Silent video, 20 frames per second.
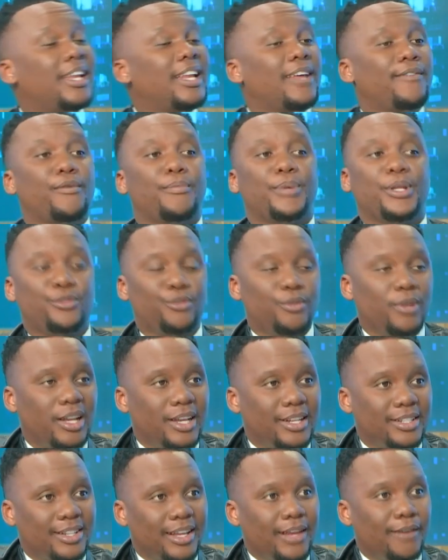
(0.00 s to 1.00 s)
never be too
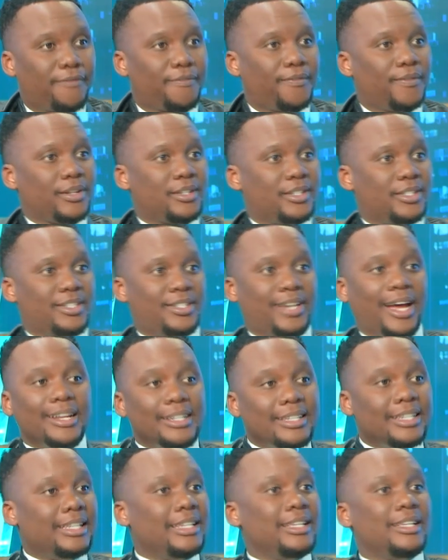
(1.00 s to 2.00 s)
late. If
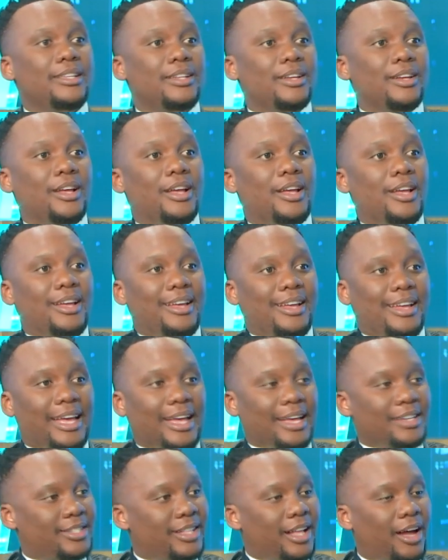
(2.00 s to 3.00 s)
Thandi
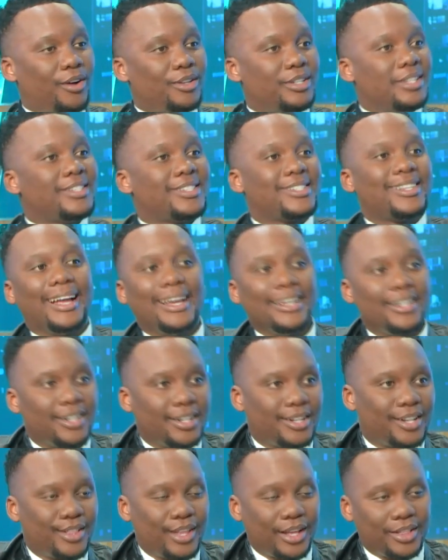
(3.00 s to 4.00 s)
has now
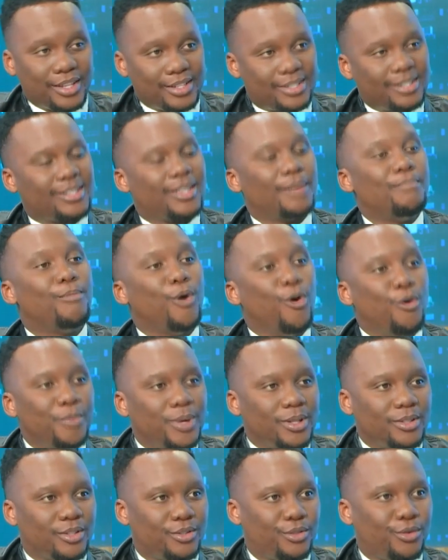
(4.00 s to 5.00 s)
decided that this is the
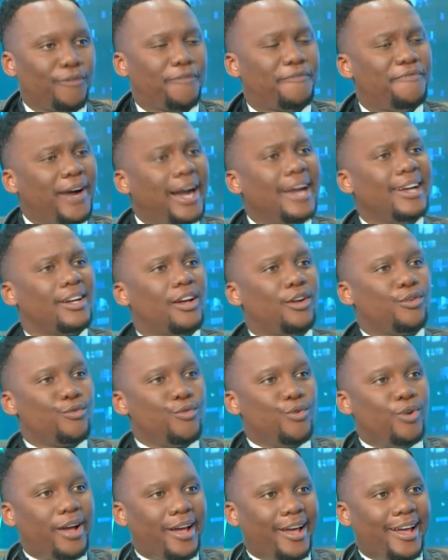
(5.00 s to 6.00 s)
moment to find out
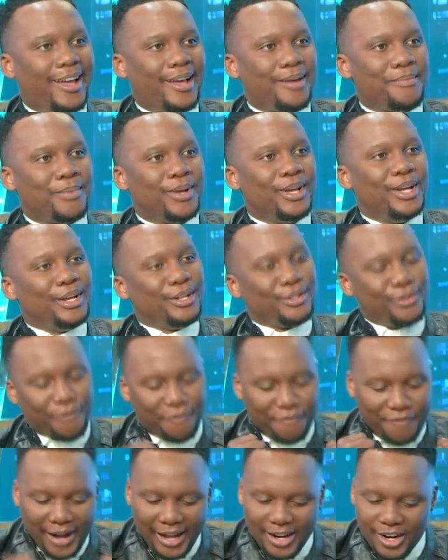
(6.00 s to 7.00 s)
who I am, to
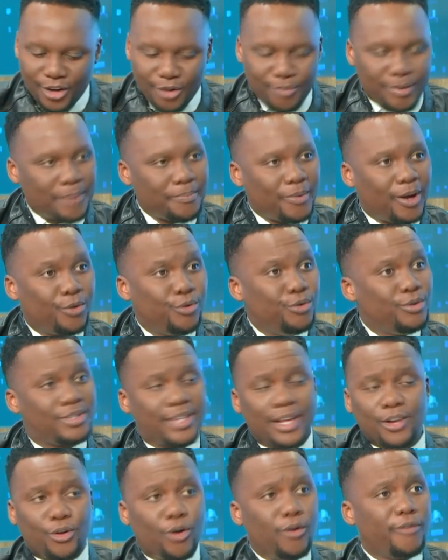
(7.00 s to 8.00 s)
find out about my roots,
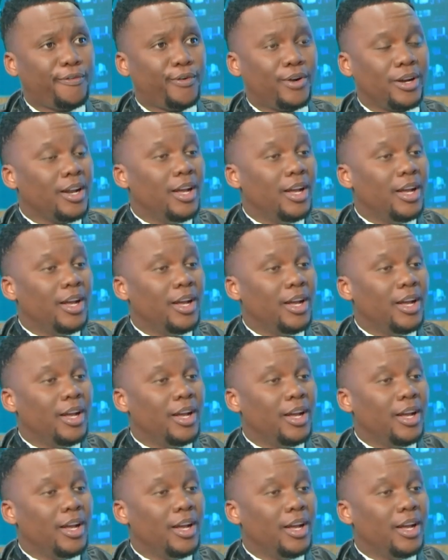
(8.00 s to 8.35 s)
then go for it.